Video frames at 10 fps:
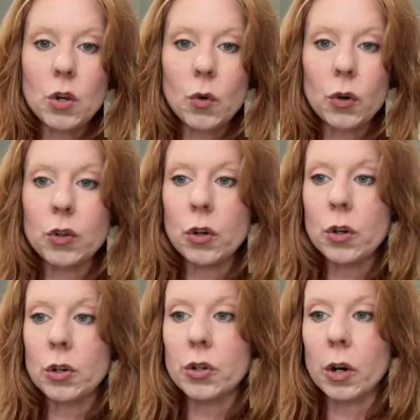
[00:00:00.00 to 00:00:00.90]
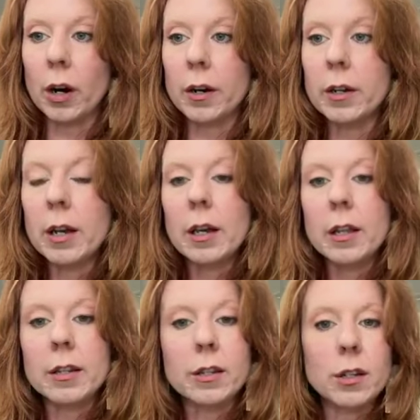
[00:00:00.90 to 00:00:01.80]
in your Jyotish chart.
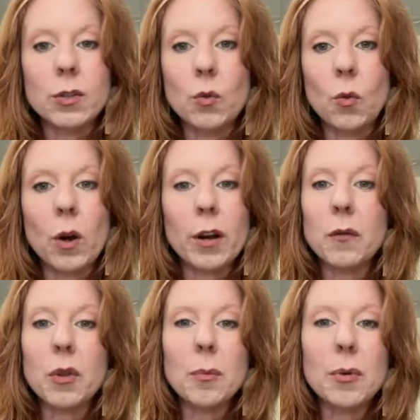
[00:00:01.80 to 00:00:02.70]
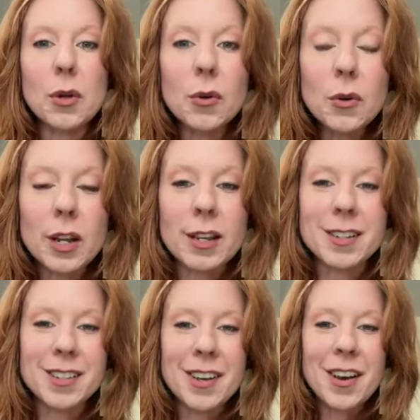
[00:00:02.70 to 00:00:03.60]
This is one of the
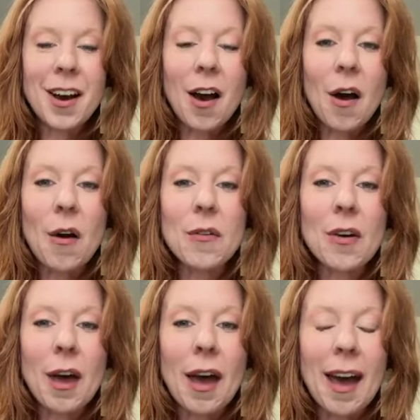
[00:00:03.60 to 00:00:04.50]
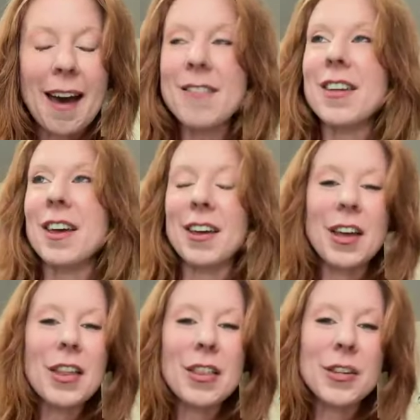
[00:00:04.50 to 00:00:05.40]
beauties of
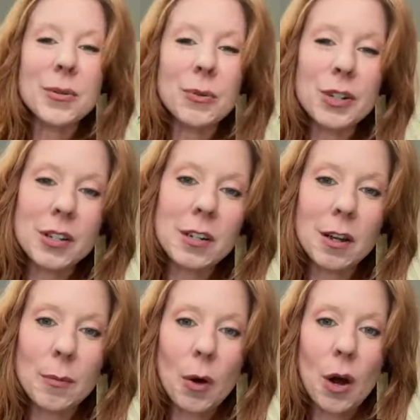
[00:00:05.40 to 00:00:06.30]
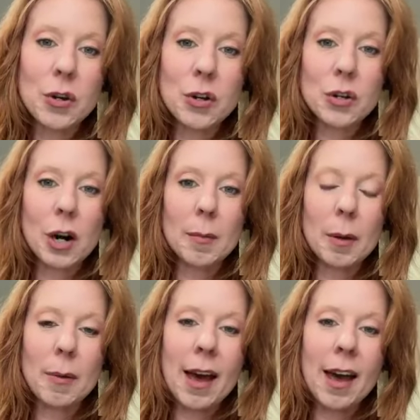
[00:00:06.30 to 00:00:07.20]
having this wisdom on your
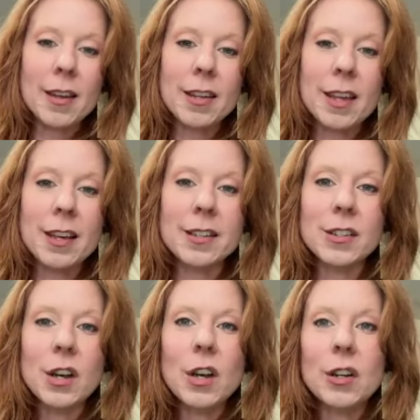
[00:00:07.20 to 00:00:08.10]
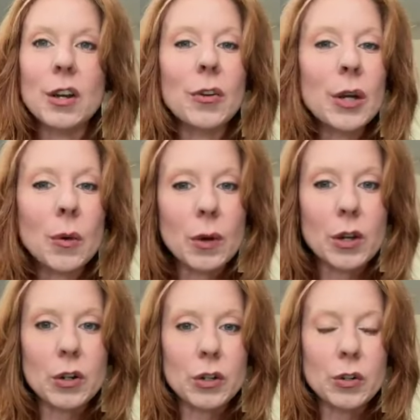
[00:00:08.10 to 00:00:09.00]
Dharmic path, is knowing
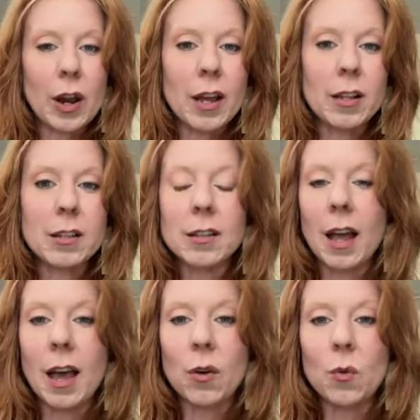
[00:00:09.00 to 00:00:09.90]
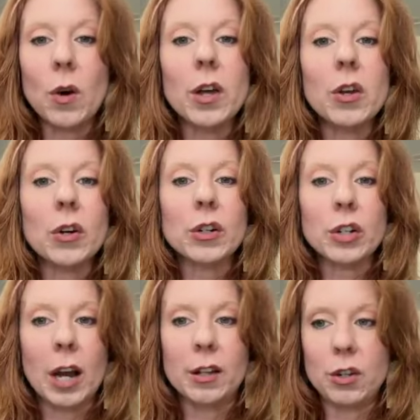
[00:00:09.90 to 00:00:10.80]
what your strengths and what your
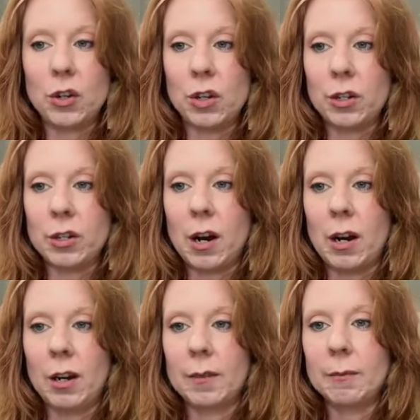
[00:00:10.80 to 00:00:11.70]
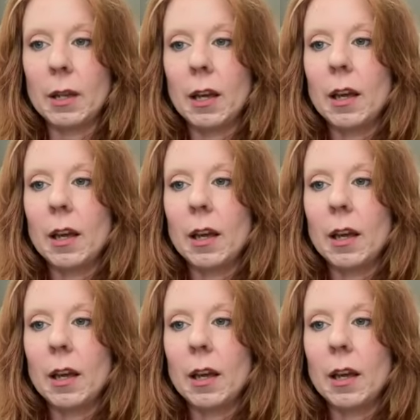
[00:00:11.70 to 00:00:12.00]
challenges are.